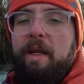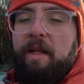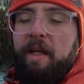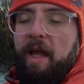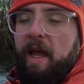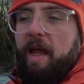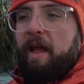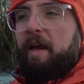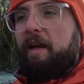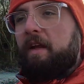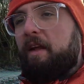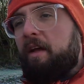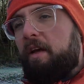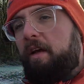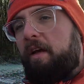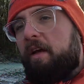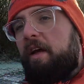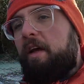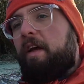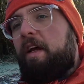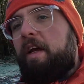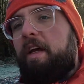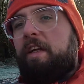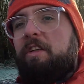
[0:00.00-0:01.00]
getting
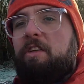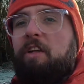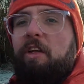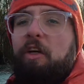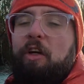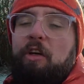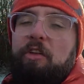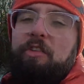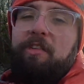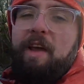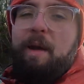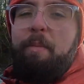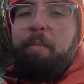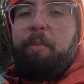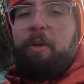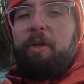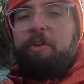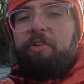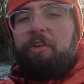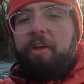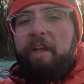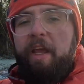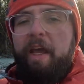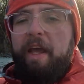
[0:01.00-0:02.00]
is a little
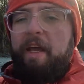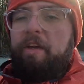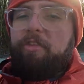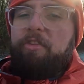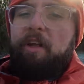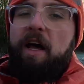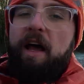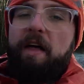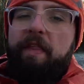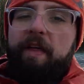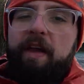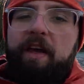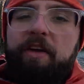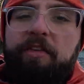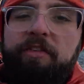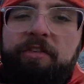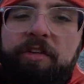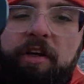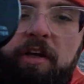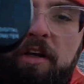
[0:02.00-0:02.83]
temperature gauge like this.